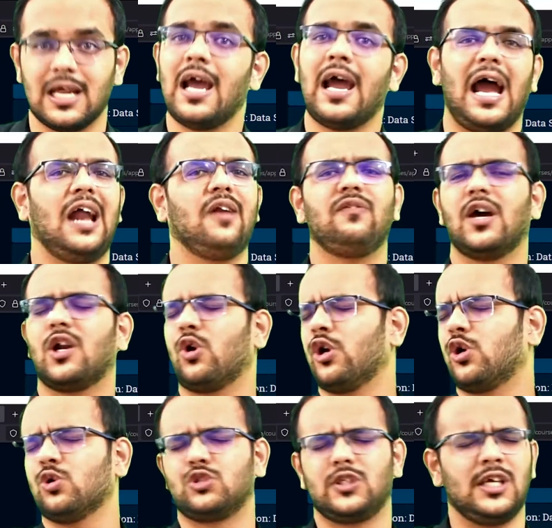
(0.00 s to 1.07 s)
and we are going
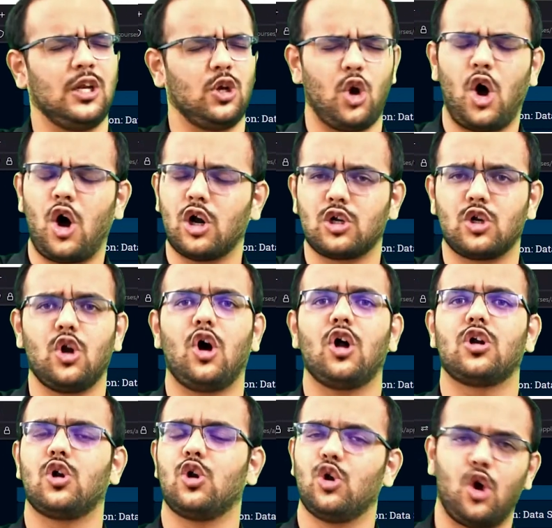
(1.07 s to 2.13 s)
to see
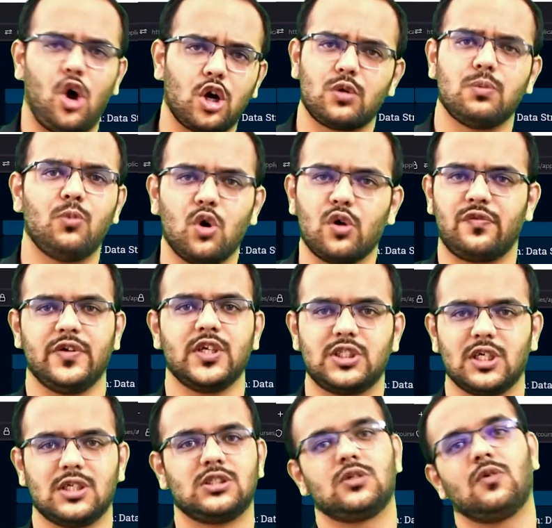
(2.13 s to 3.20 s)
lot more
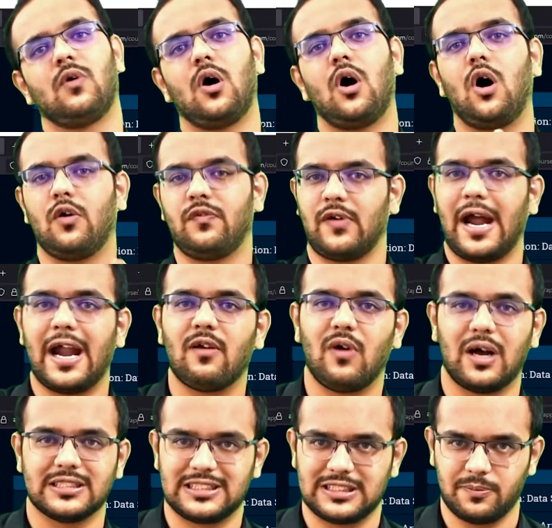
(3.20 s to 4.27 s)
features of
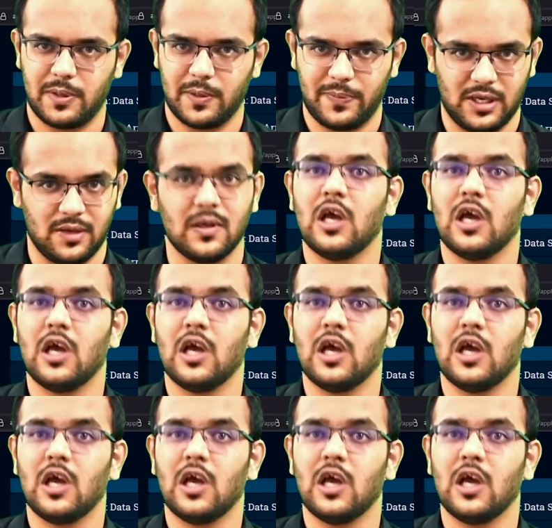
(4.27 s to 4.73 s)
advanced CPP.